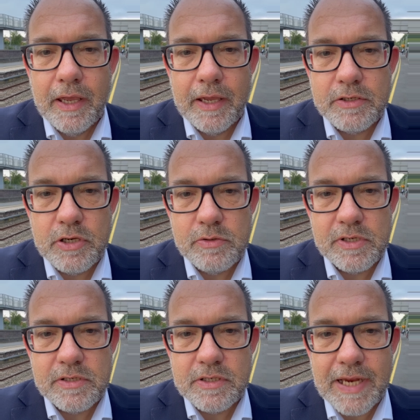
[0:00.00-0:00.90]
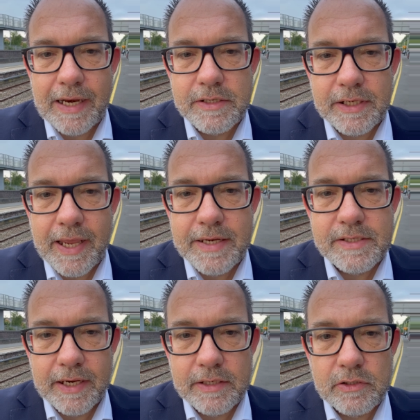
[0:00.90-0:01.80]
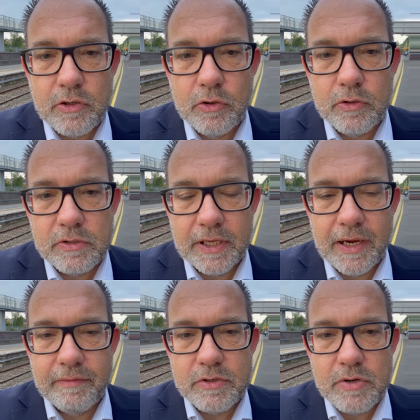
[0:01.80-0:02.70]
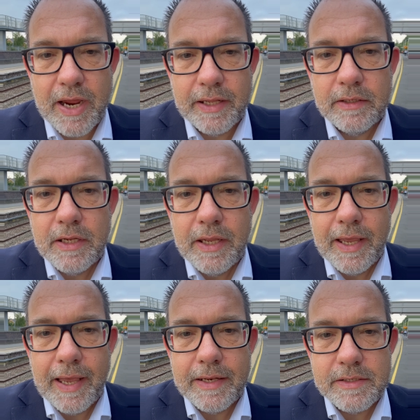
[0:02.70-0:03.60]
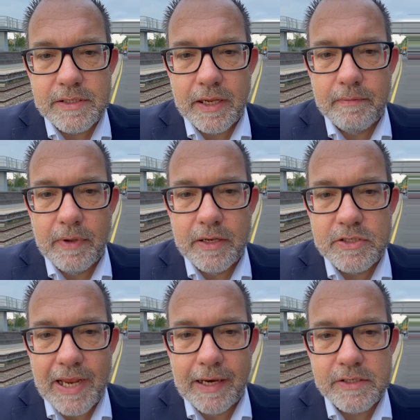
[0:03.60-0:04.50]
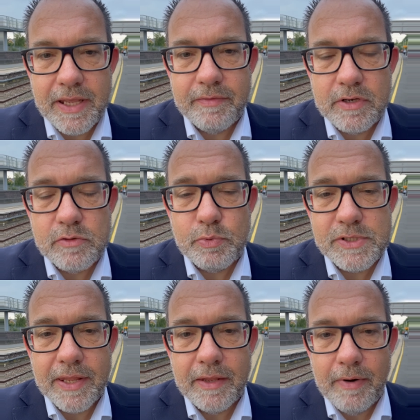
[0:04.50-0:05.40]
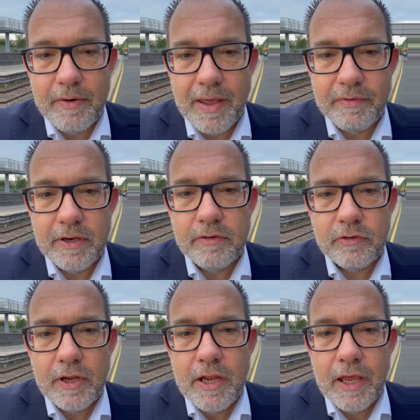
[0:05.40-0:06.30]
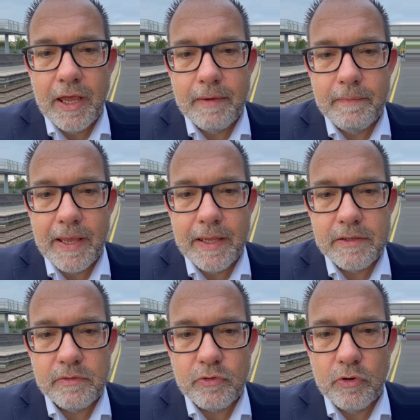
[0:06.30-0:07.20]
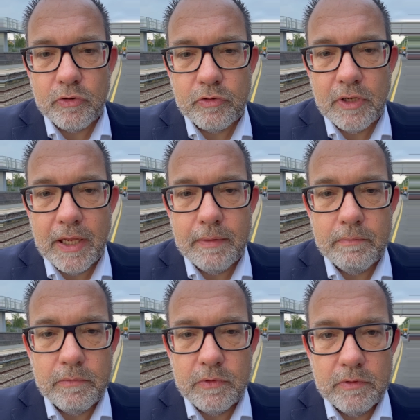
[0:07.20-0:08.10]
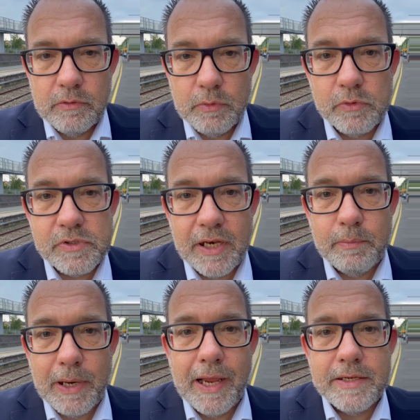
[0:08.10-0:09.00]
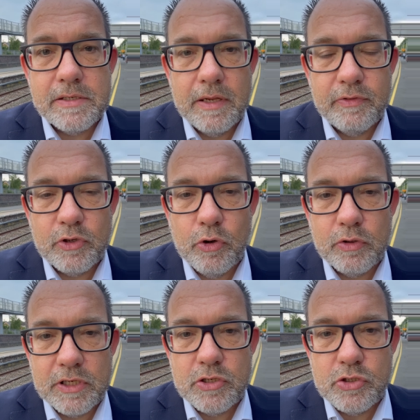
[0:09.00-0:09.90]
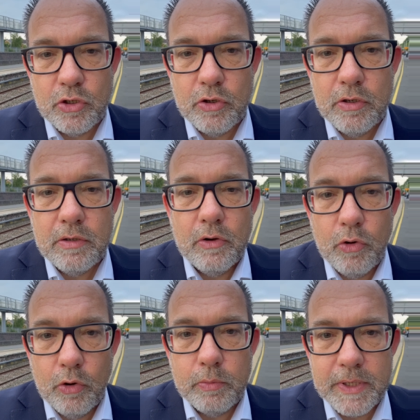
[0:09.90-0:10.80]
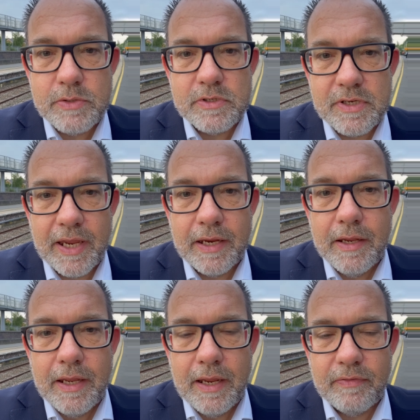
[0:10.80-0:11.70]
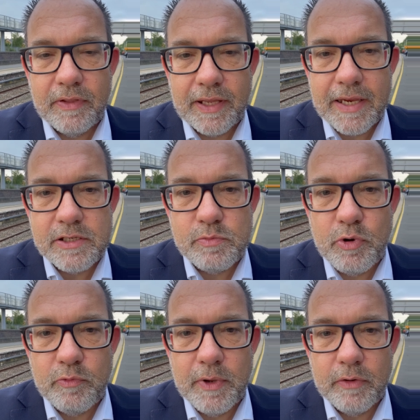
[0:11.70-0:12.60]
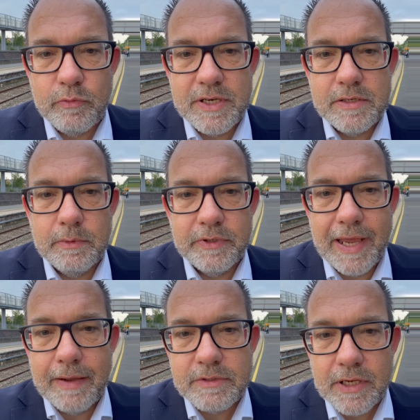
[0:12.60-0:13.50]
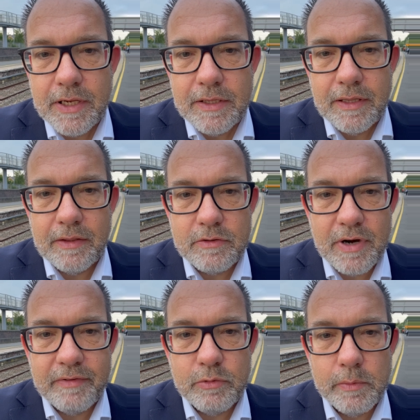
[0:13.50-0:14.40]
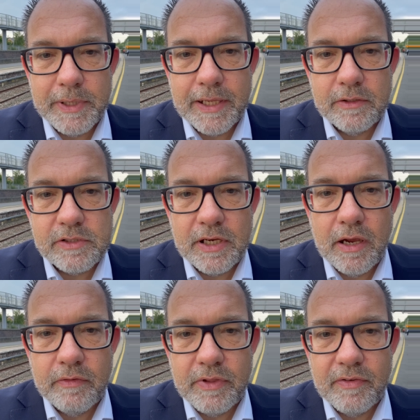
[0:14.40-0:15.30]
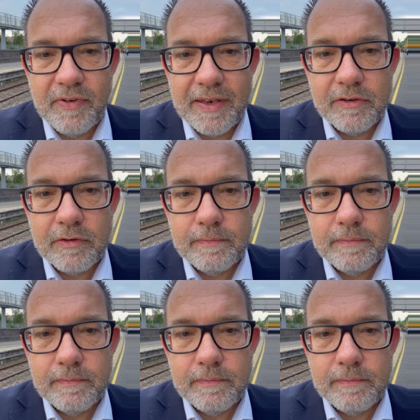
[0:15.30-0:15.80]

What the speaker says: chooses to challenge the case, take it to court, they can have a trial and challenge the evidence, present their own evidence, and of course the rule still applies. If the court is sure, or we used to say if the case is proved beyond reasonable doubt, then the driver will be guilty of the offence.